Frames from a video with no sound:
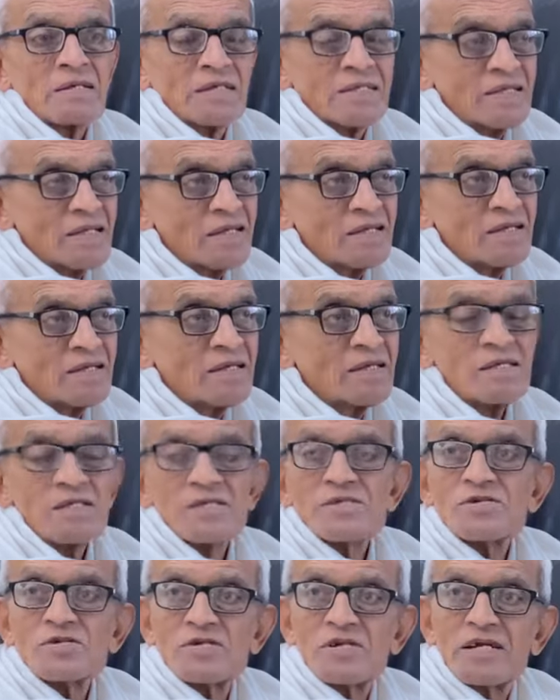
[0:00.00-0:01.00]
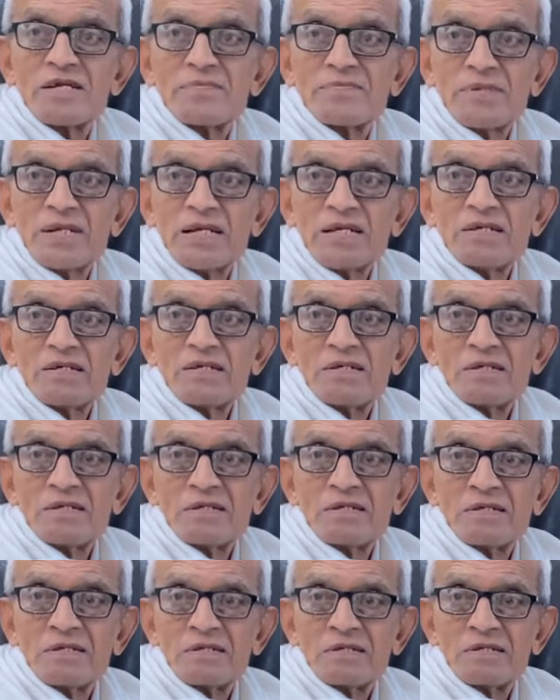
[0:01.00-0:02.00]
categorical statement
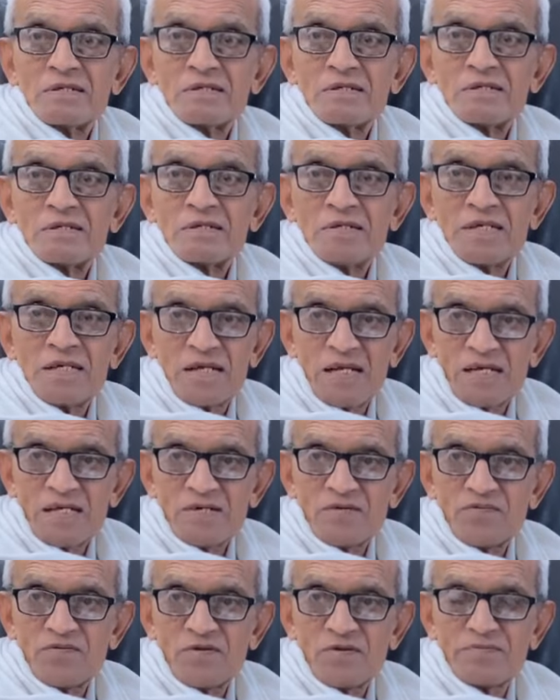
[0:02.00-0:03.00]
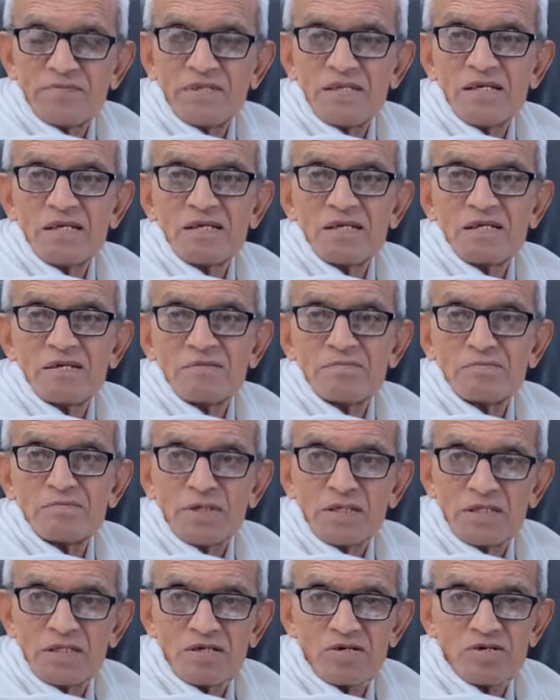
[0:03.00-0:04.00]
direct from the
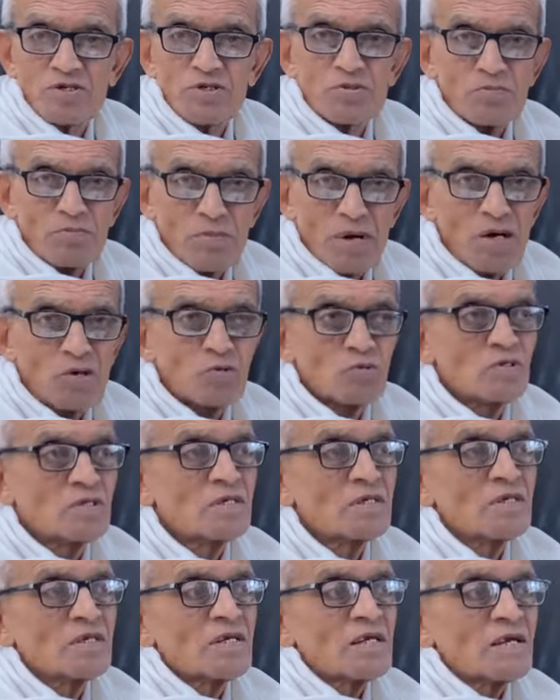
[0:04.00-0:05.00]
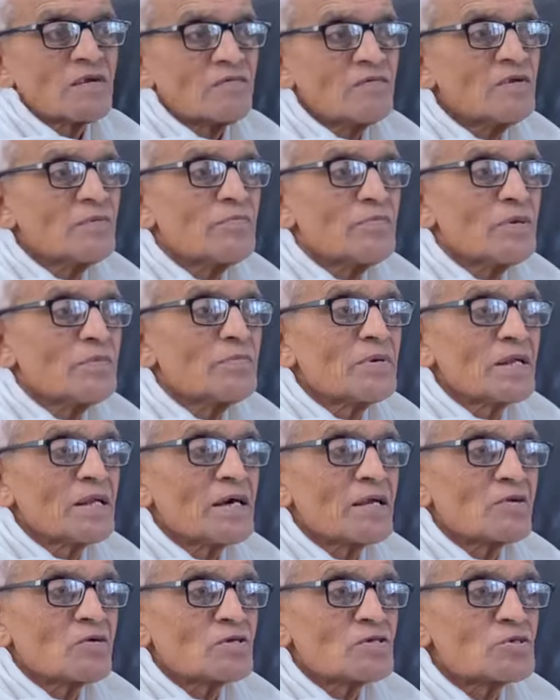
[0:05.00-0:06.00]
mother's mouth. We
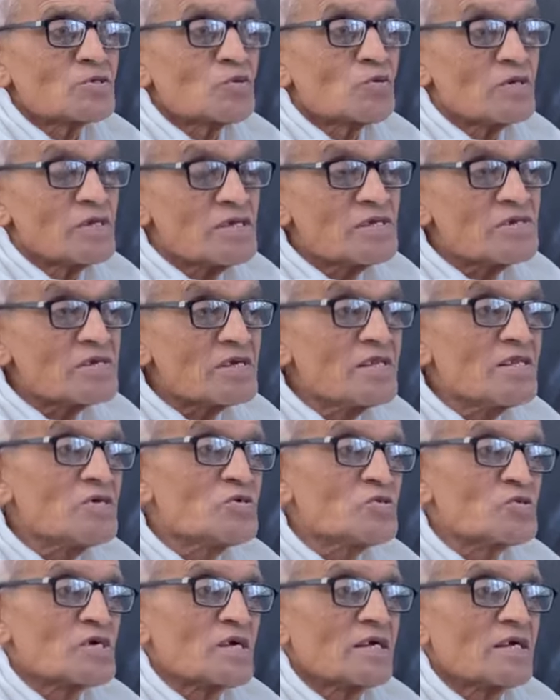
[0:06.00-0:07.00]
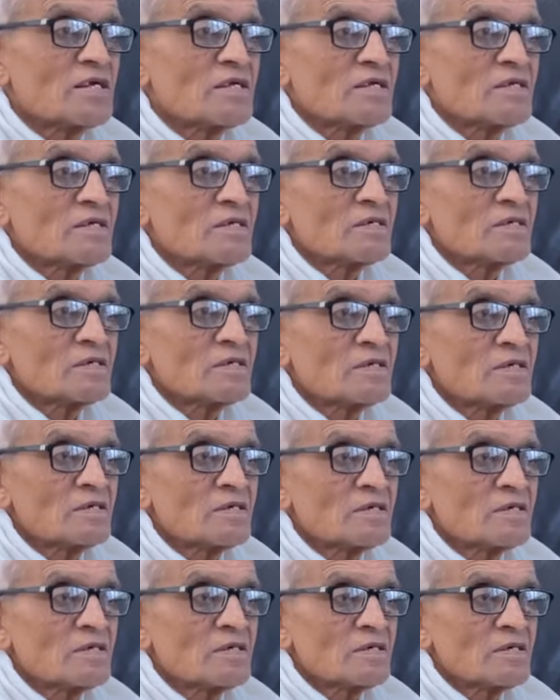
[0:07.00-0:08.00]
people are also disillusioned
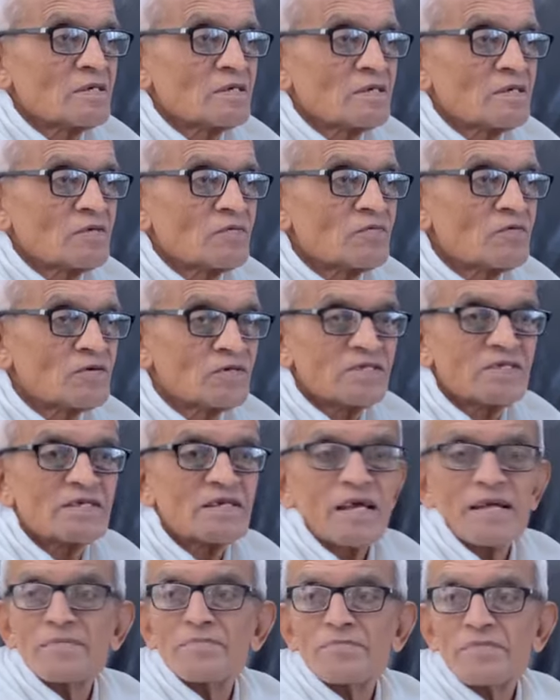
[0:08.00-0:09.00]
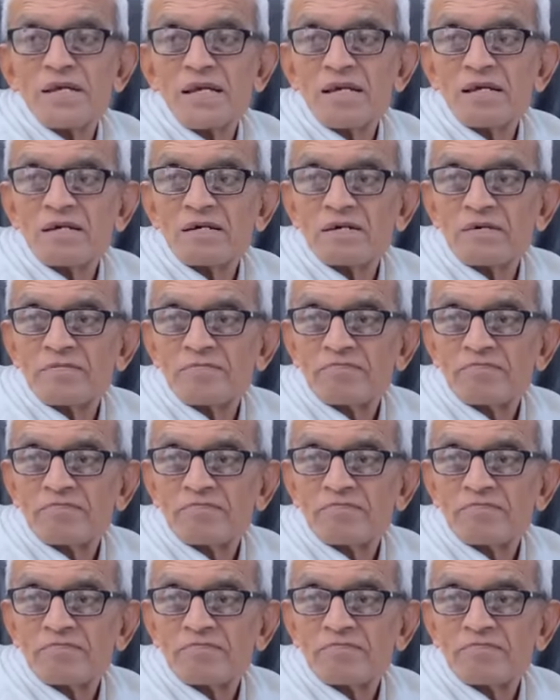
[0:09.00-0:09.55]
for the time being.